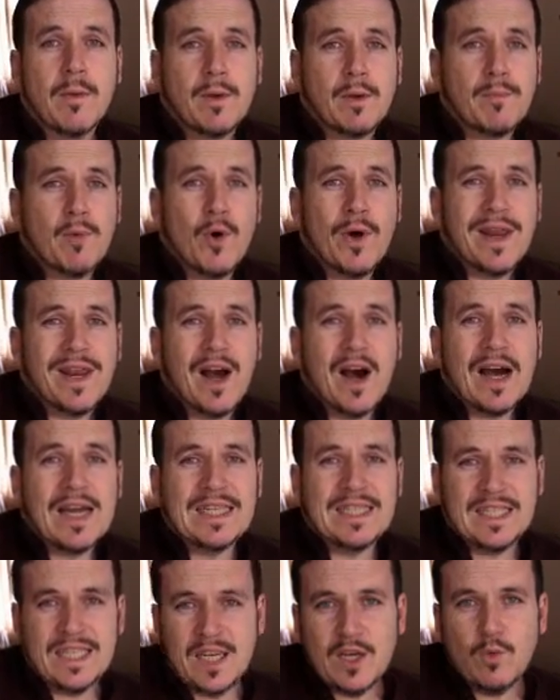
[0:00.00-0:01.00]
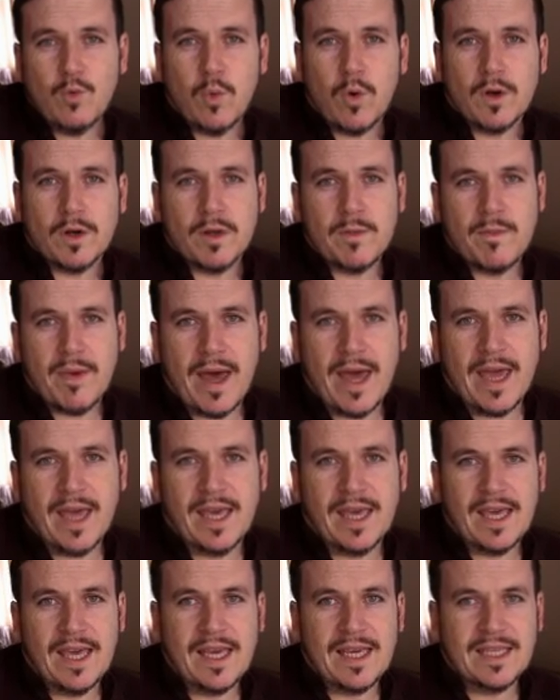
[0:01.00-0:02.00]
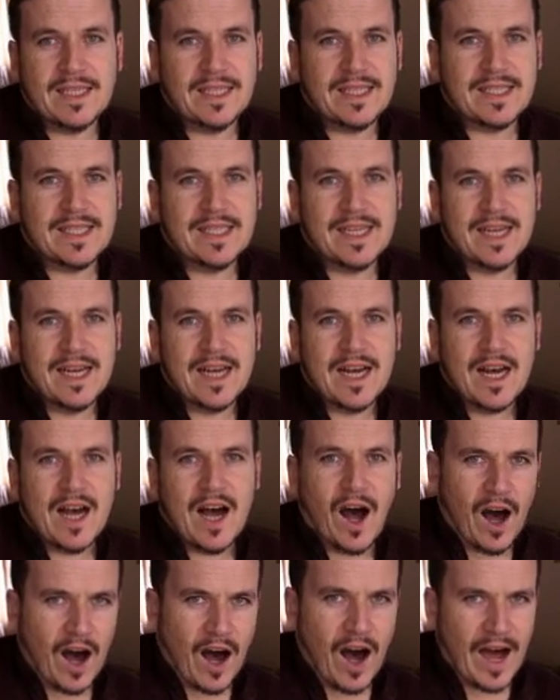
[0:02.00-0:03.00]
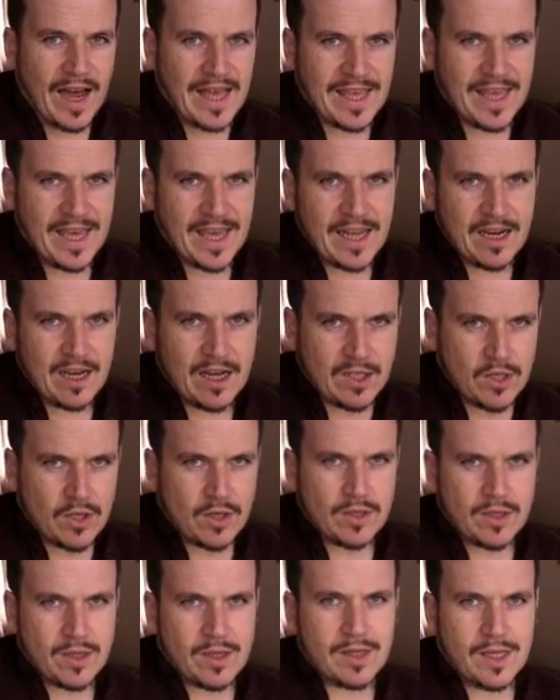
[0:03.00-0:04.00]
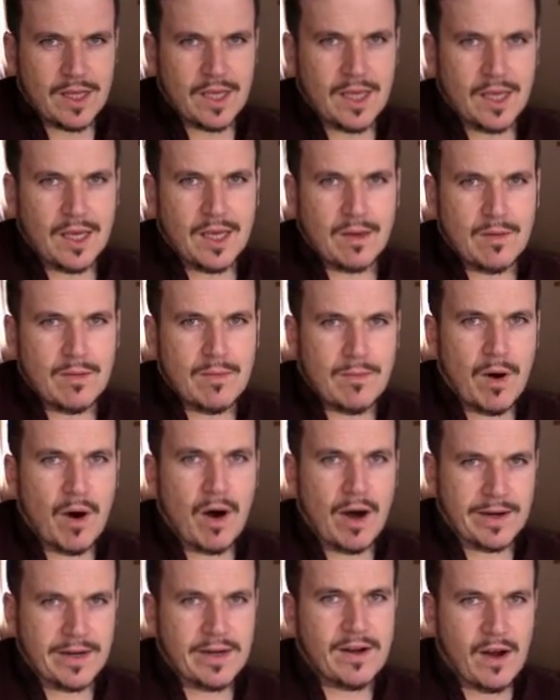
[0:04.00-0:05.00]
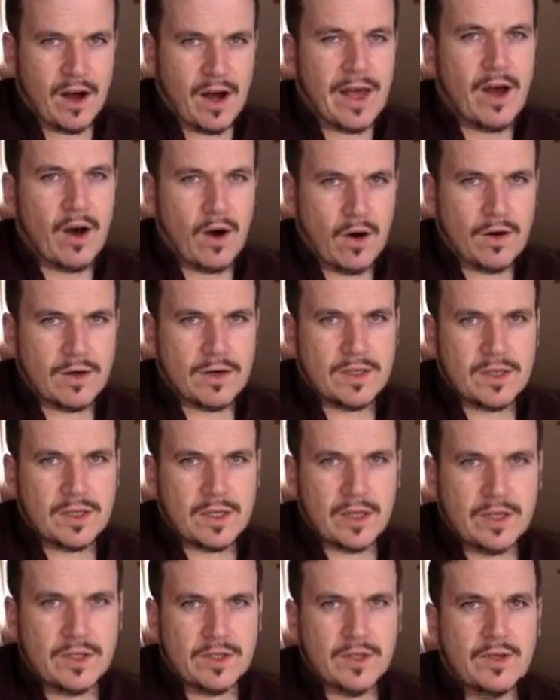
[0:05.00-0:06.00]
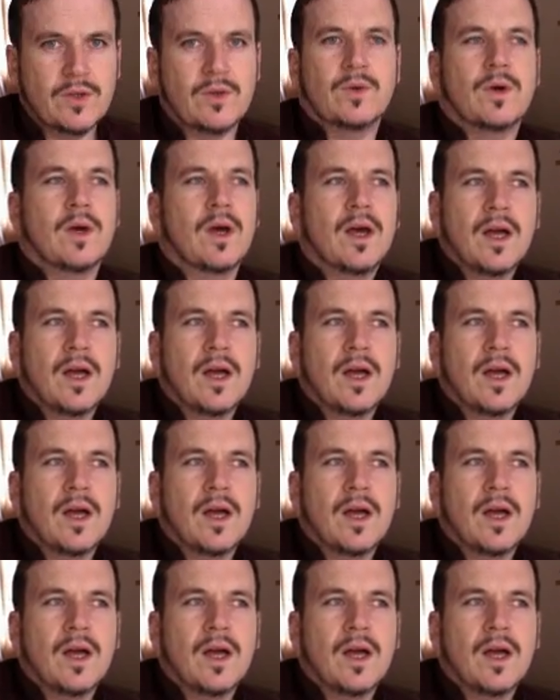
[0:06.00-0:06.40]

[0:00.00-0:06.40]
The point I did want to make is I get a lot of the thinking behind it. I honestly do.